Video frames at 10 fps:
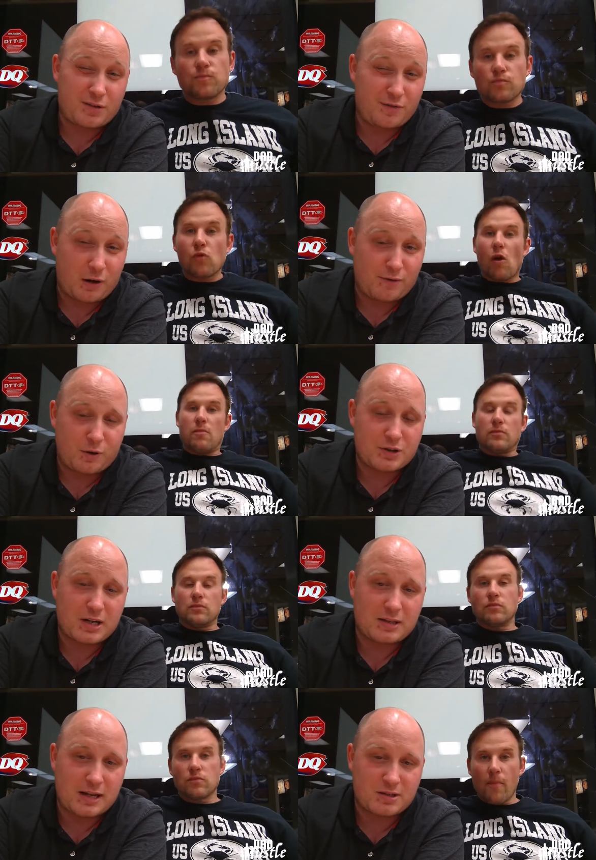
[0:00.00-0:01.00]
Speaker 1: very first day
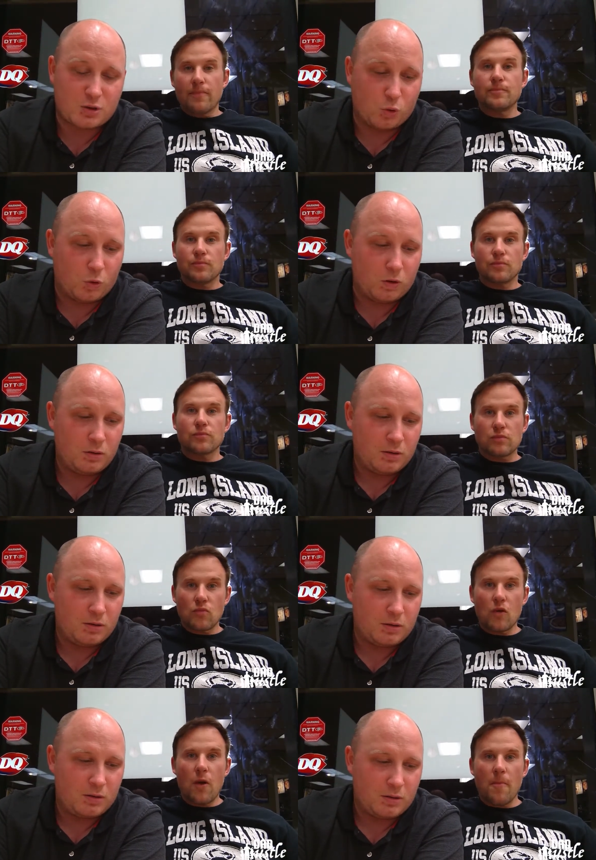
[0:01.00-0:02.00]
at that school,
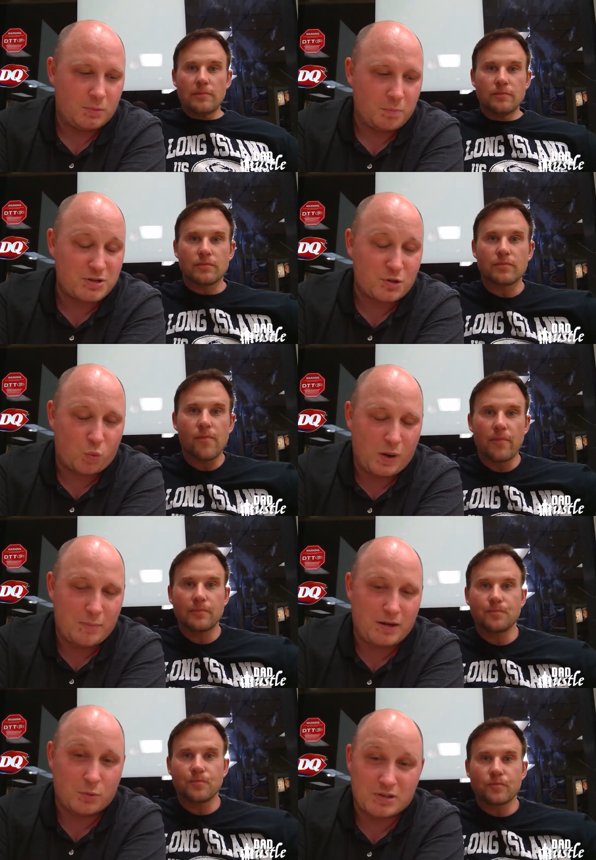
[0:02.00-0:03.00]
Mr.
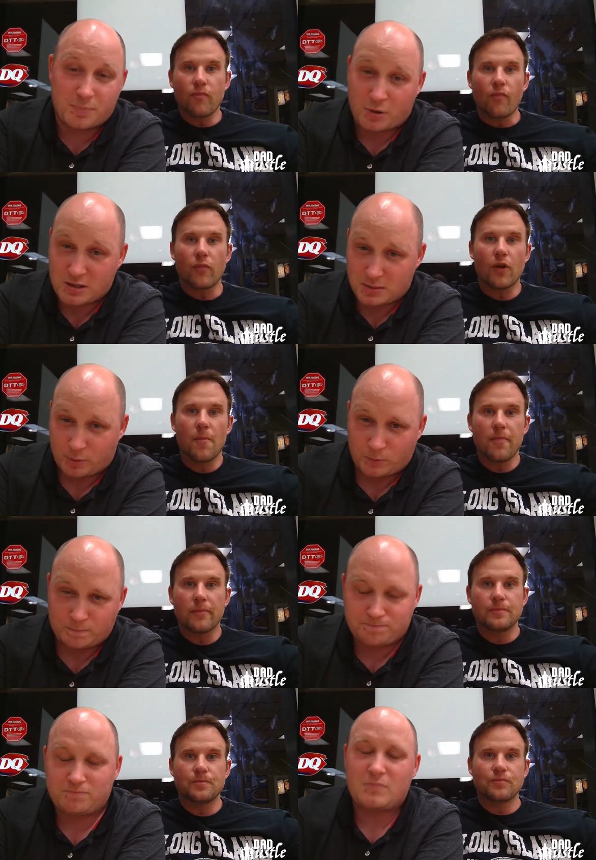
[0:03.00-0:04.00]
Whitman was the principal.
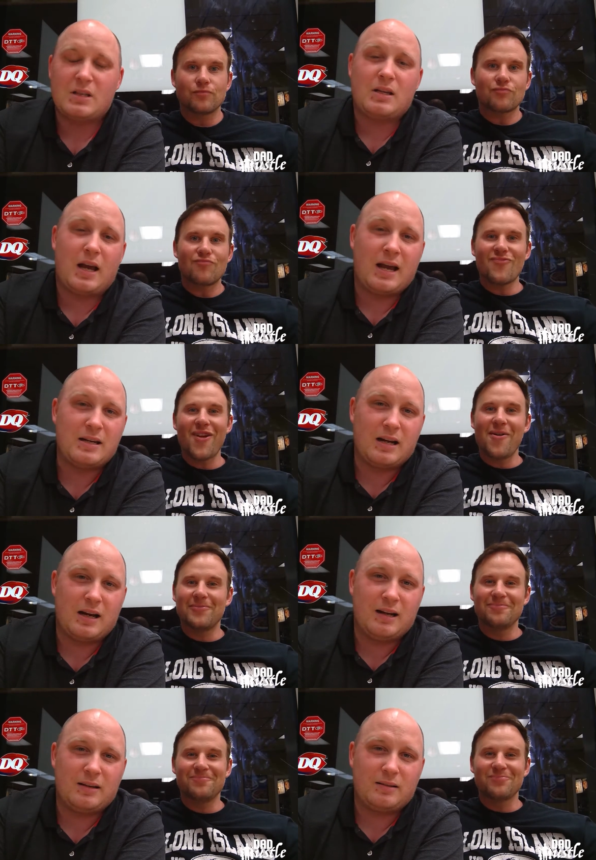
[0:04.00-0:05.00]
And
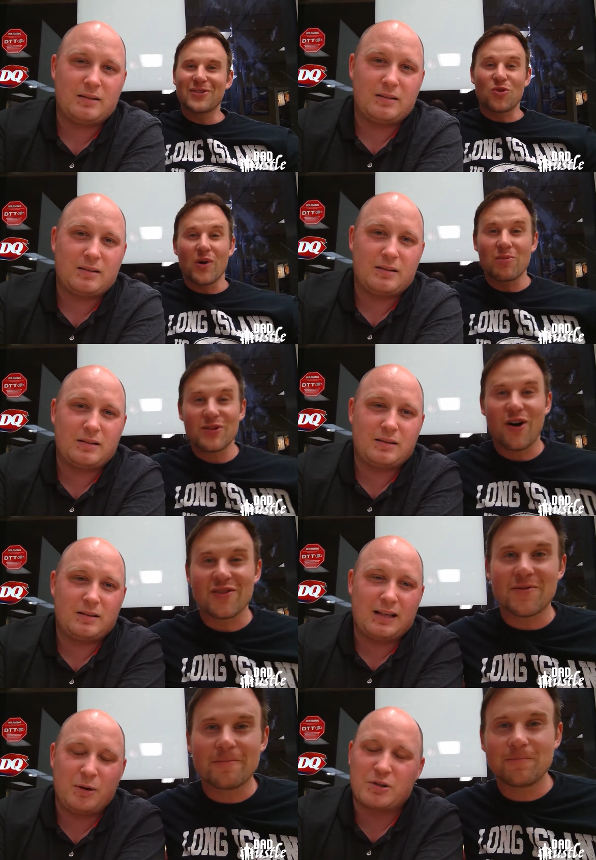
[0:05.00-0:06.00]
Mr. Whitman's
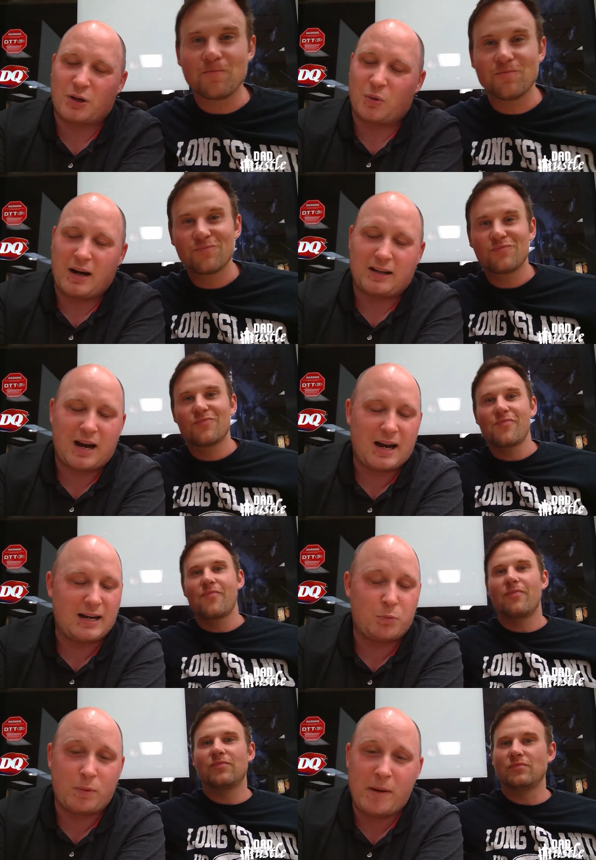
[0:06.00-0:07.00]
awesome. He was a great guy. He
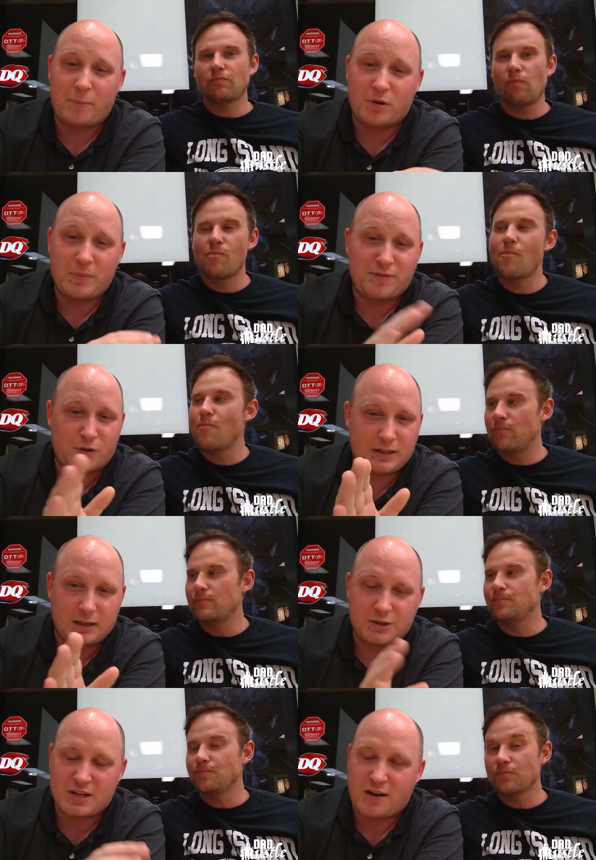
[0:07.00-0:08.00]
remembered me for
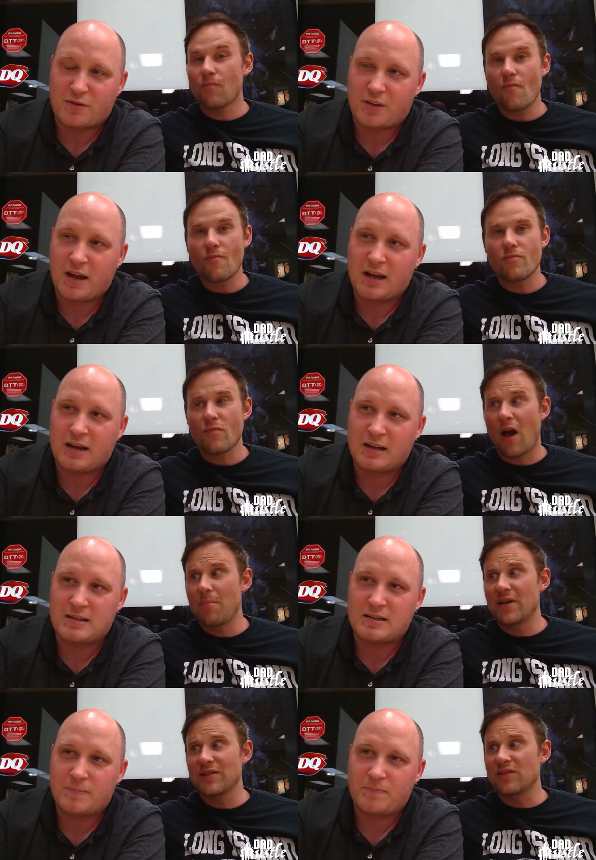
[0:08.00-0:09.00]
years after that. And I bet he